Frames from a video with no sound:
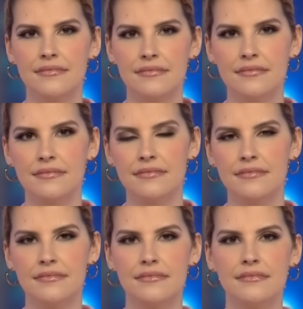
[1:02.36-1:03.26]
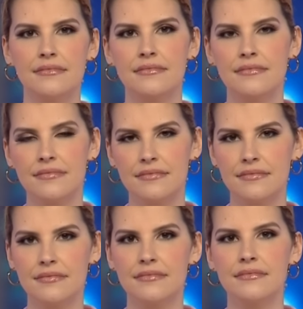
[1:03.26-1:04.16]

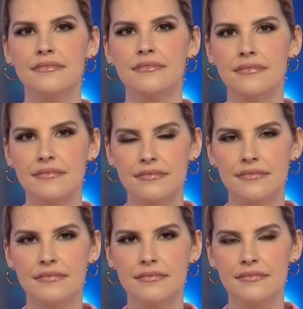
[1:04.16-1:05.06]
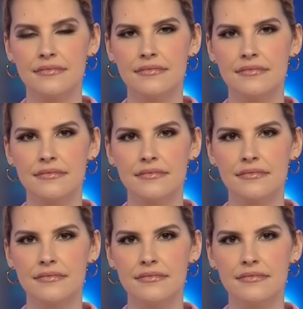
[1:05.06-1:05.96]

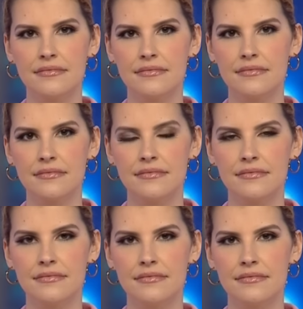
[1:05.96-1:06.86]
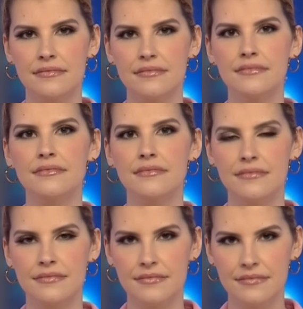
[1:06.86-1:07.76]

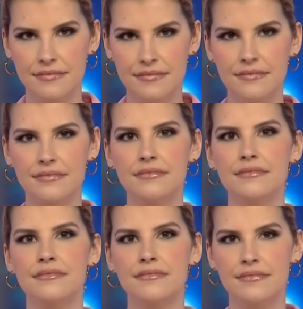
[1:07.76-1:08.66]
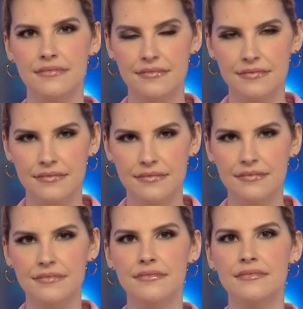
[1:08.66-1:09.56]

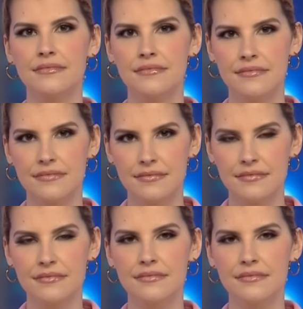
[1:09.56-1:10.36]
The person shown says nothing.